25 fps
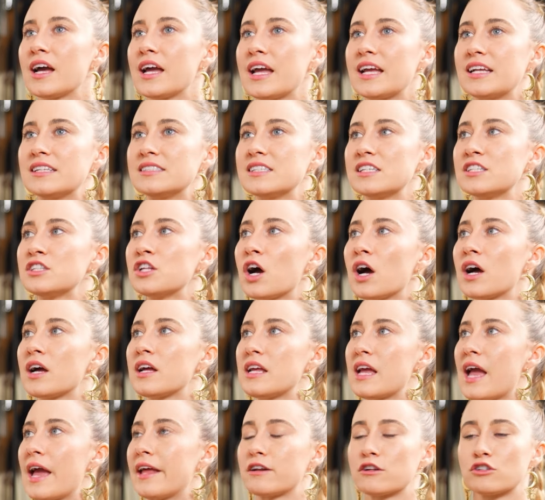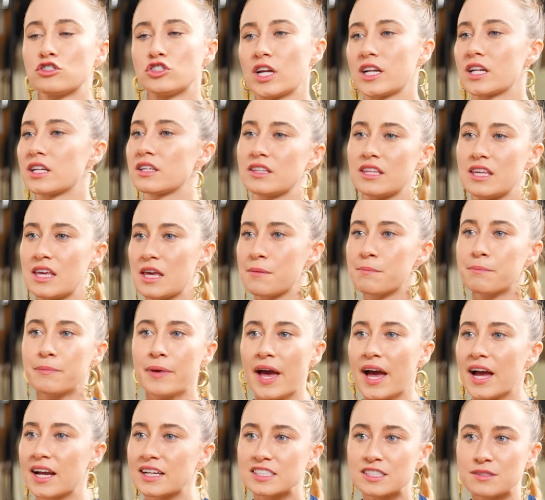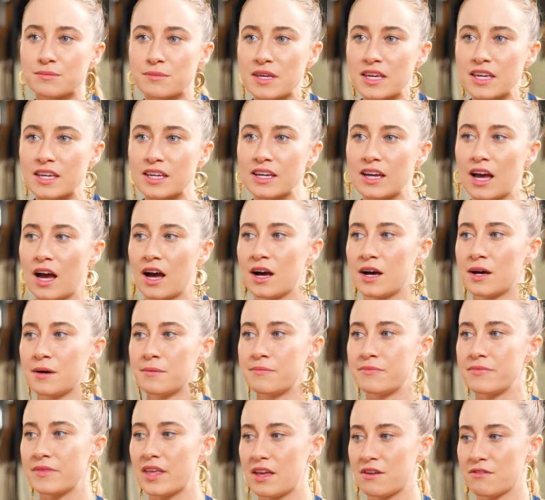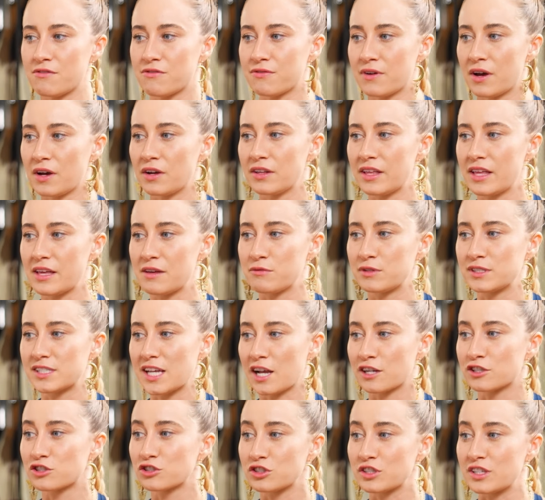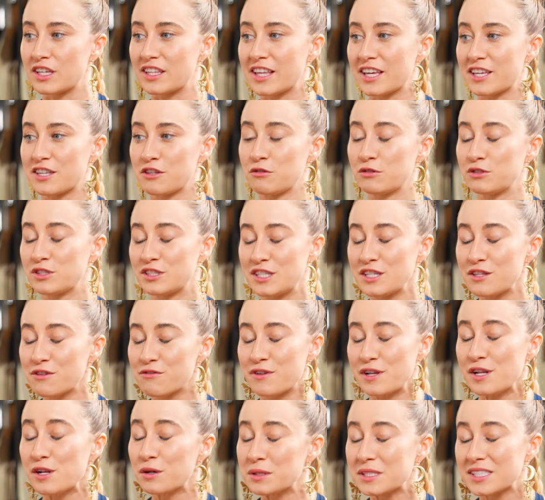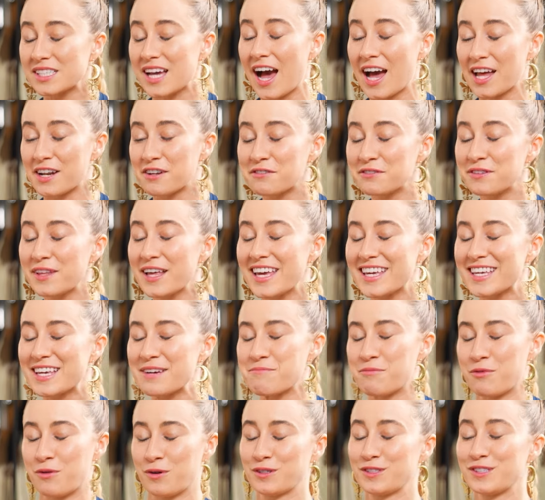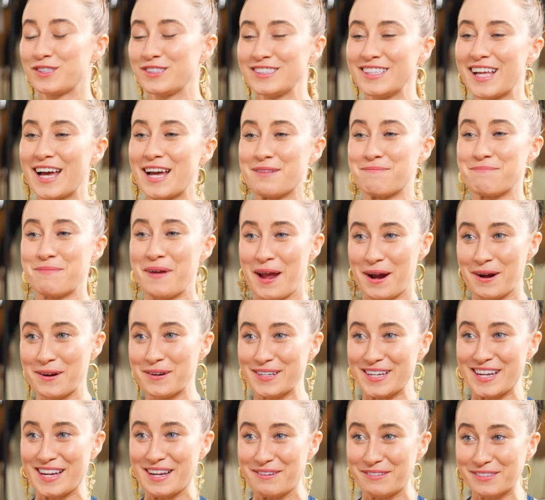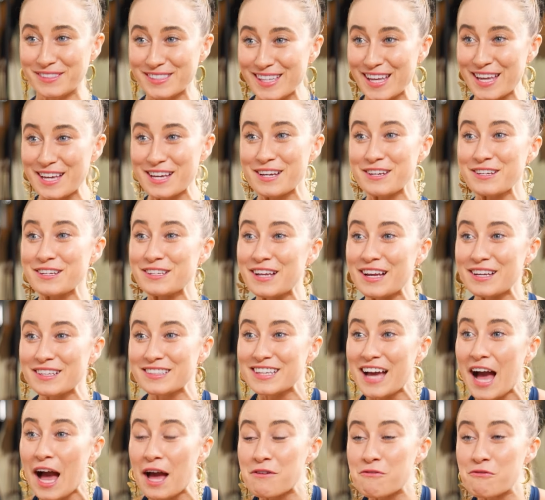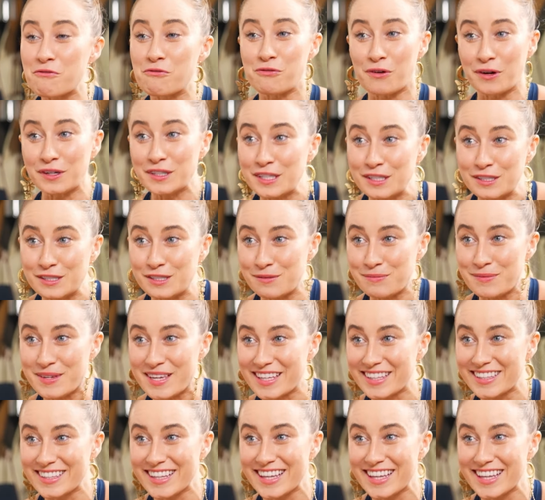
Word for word: It did not energetically impact me. Um, it felt, it was actually like, you see the video, it's kind of like borderline parody. It was like kind of funny to me